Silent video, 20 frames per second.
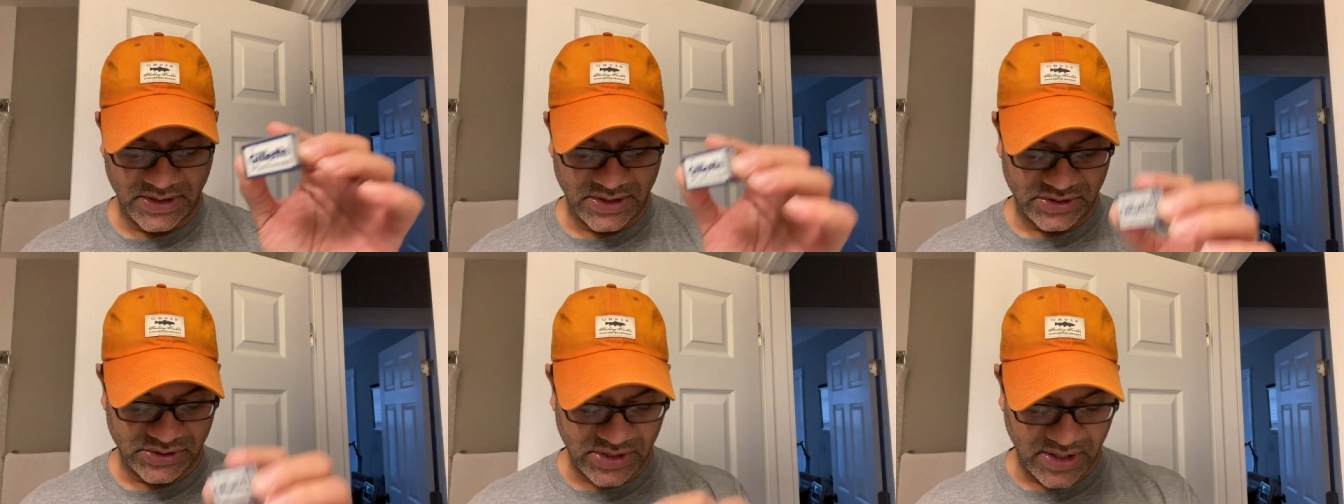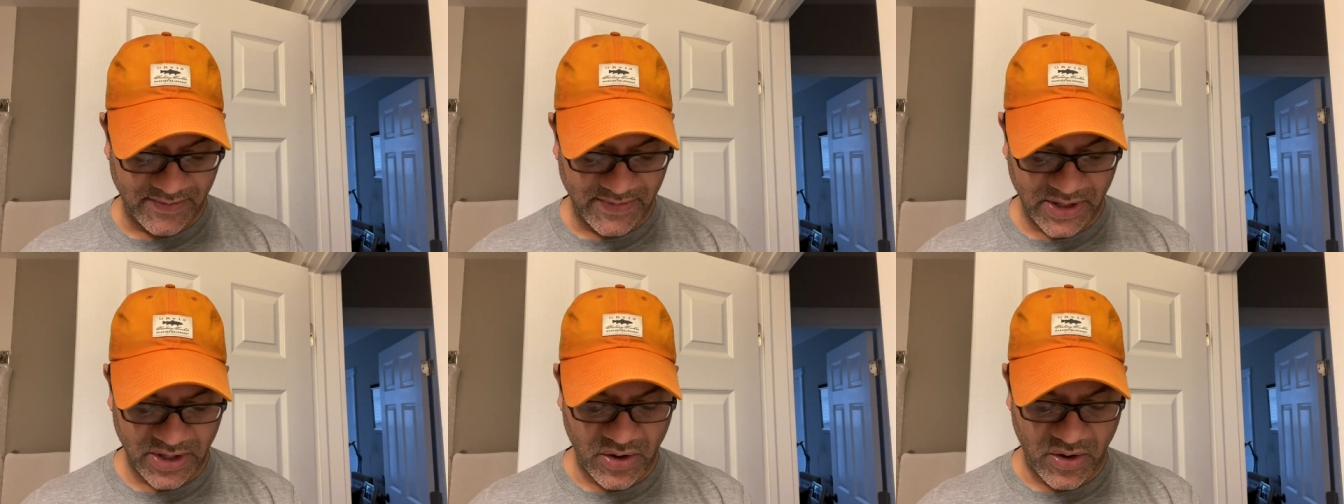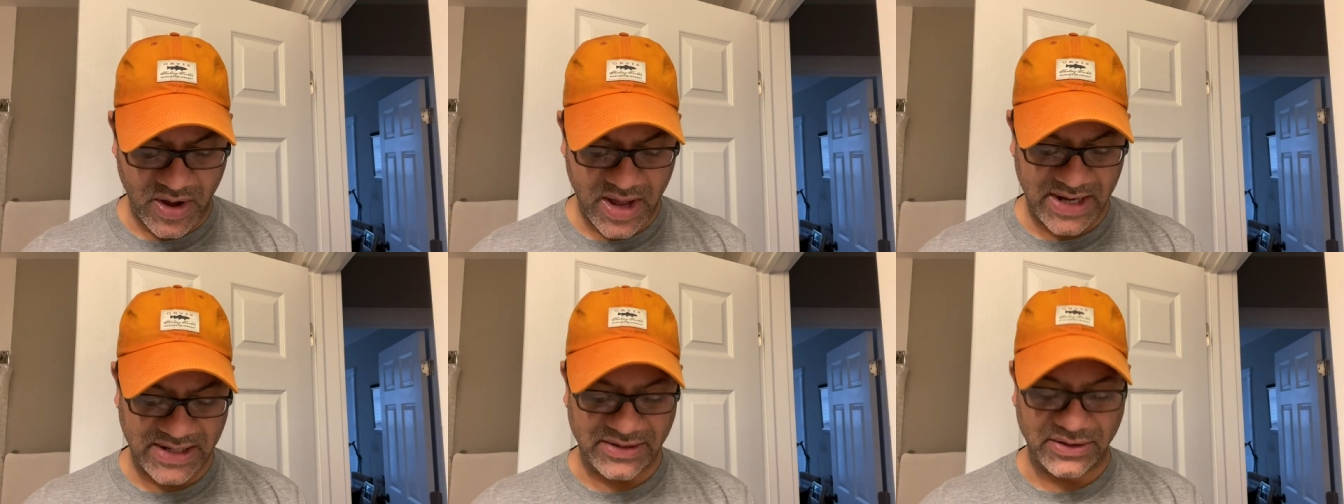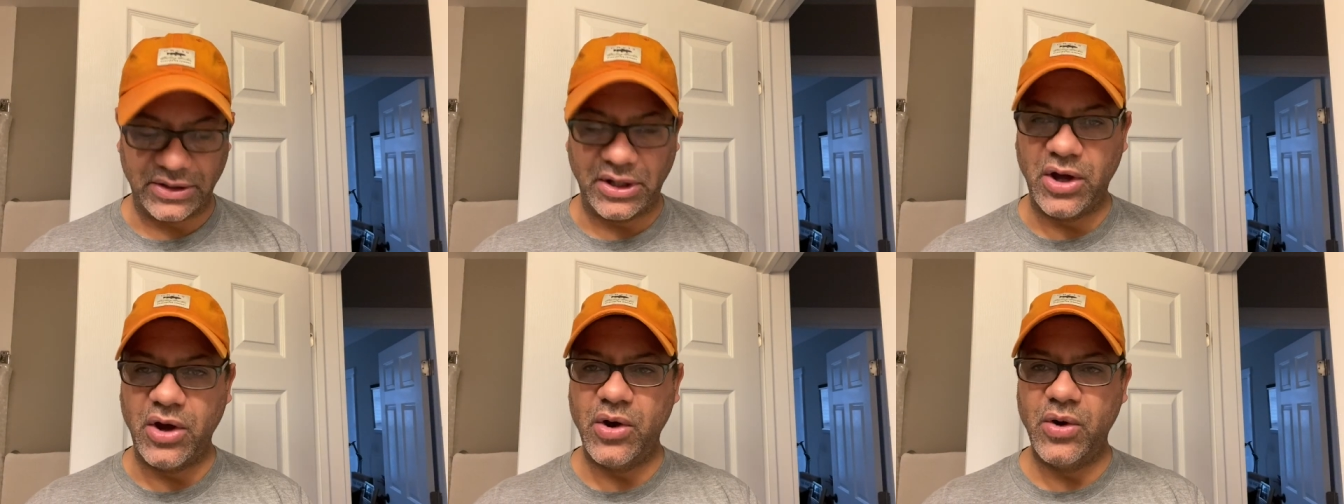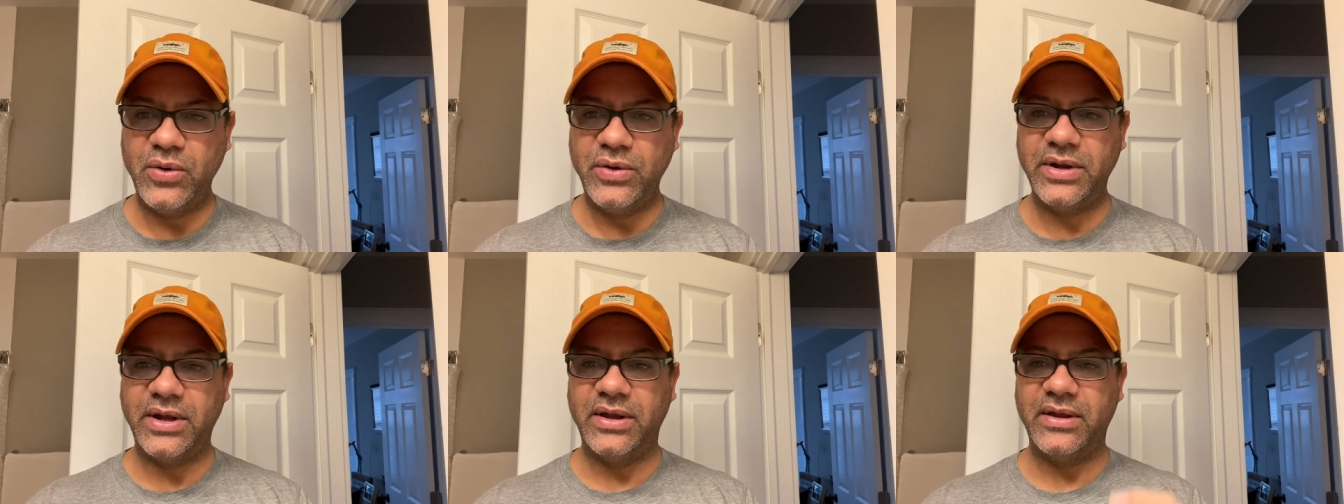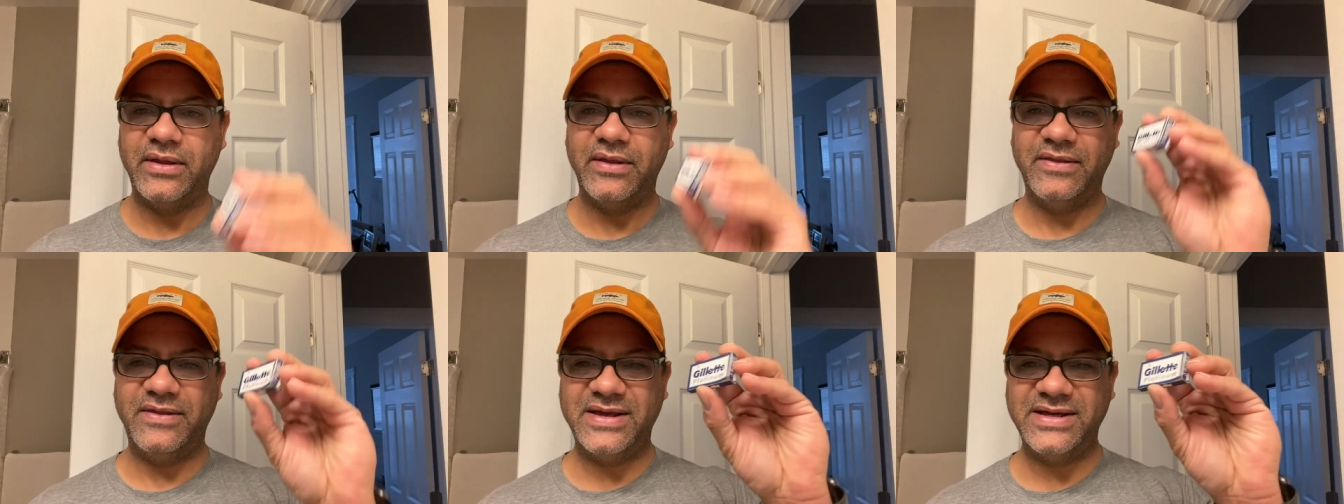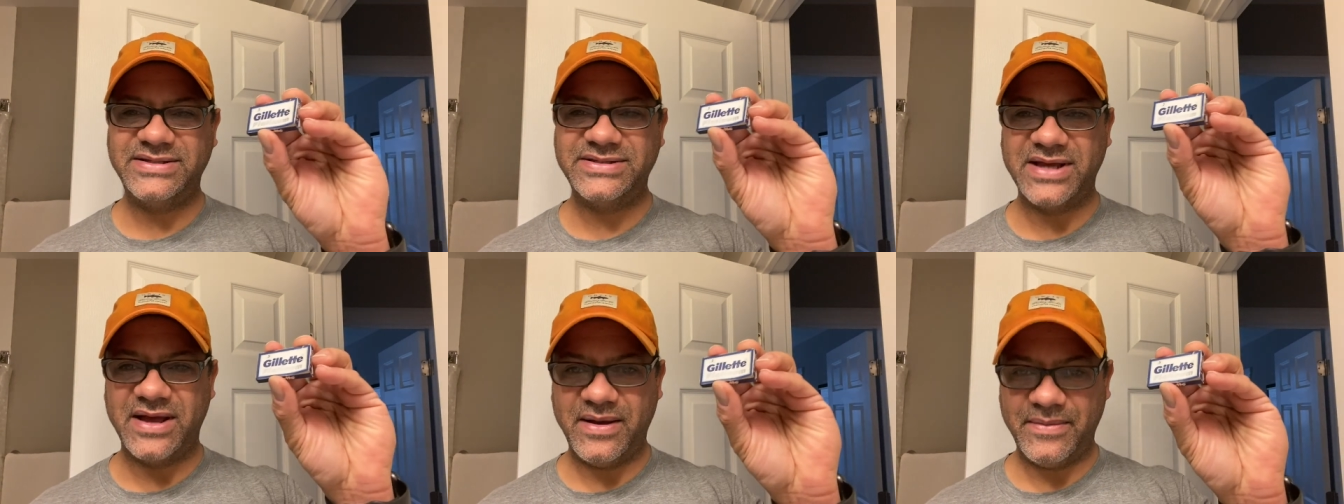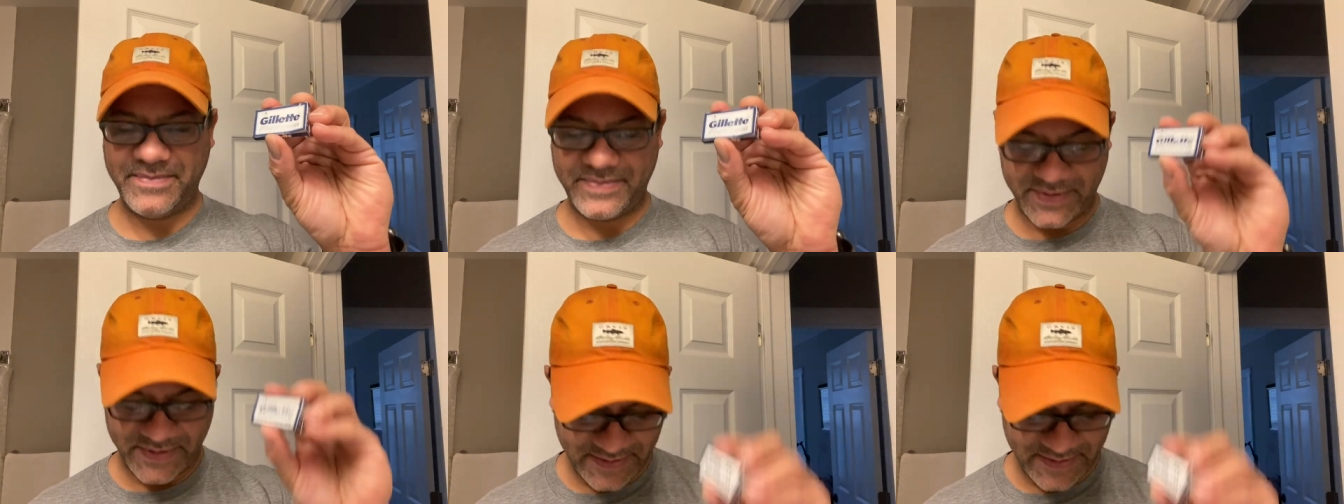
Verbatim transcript: So I'm going to go ahead and load this up